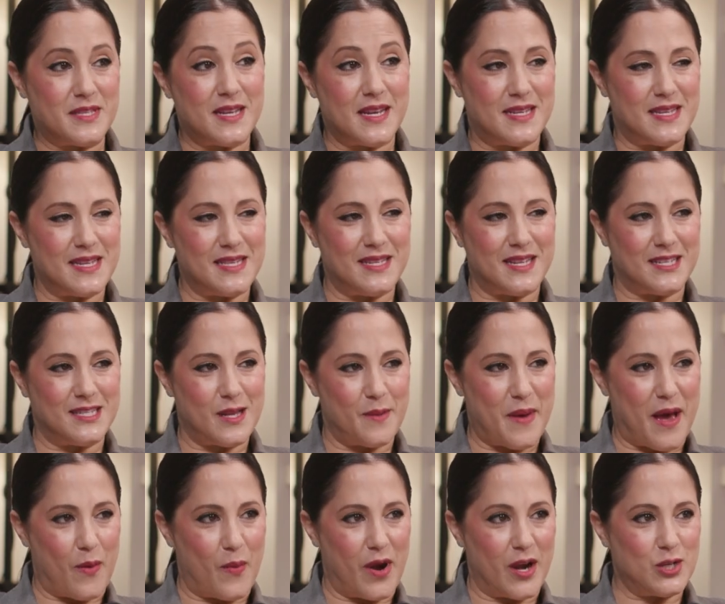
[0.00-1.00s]
of the statistics
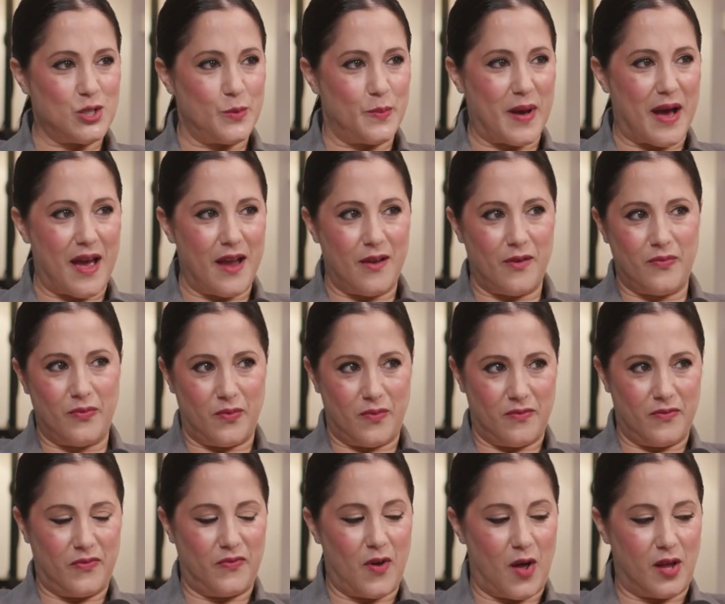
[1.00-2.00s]
about where Dubai
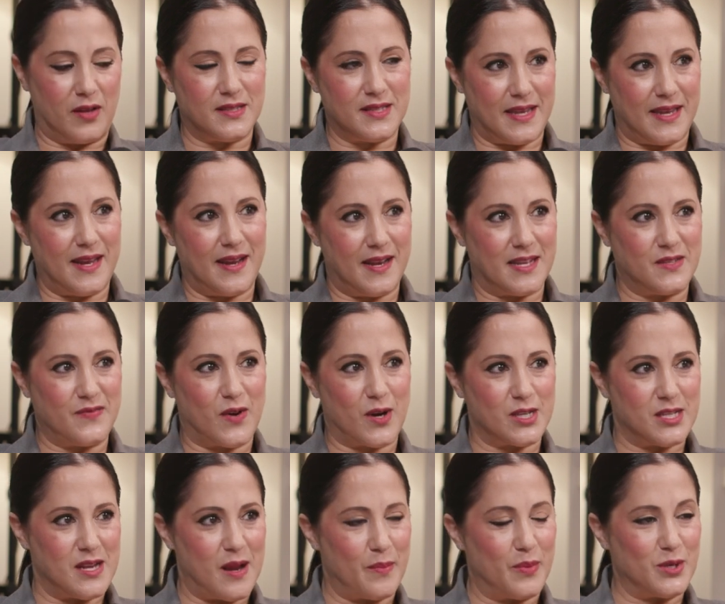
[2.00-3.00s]
falls in as far
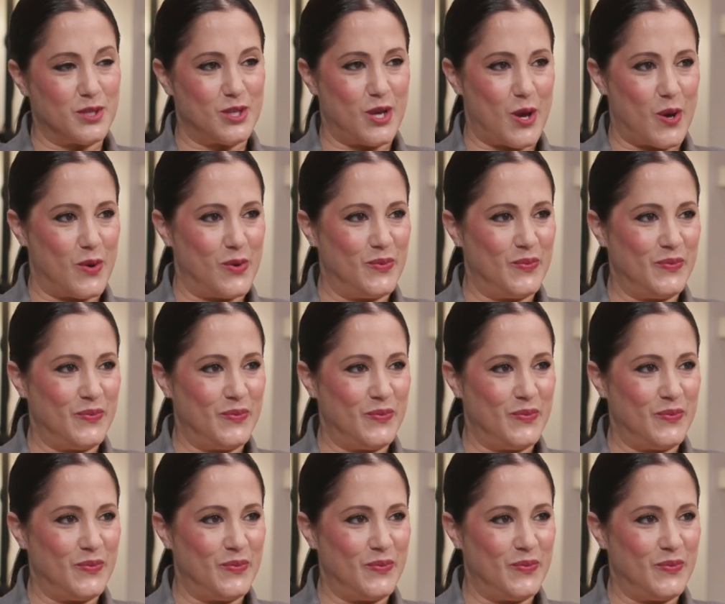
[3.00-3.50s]
as numbers go.